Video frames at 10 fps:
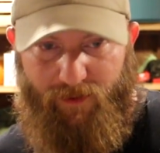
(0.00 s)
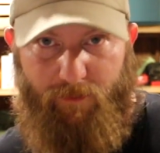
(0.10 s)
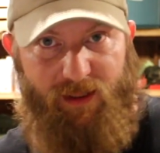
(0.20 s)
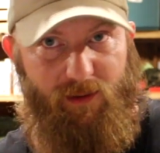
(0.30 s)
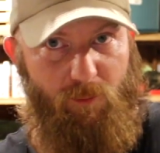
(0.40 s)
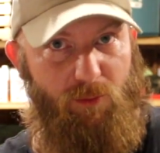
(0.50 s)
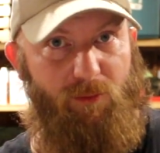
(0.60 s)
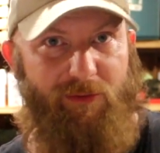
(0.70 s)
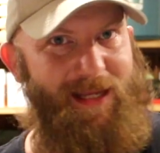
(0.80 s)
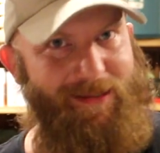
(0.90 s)
They're bending
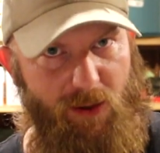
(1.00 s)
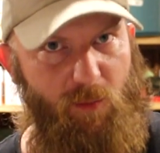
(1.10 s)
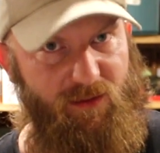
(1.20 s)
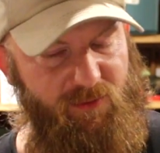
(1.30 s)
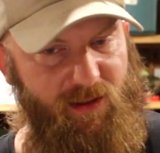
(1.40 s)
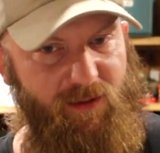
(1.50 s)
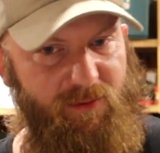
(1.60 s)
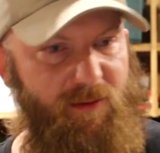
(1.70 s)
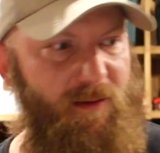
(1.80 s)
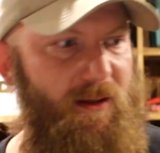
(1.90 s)
rules they know
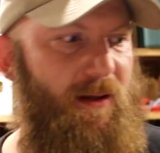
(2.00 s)
exist.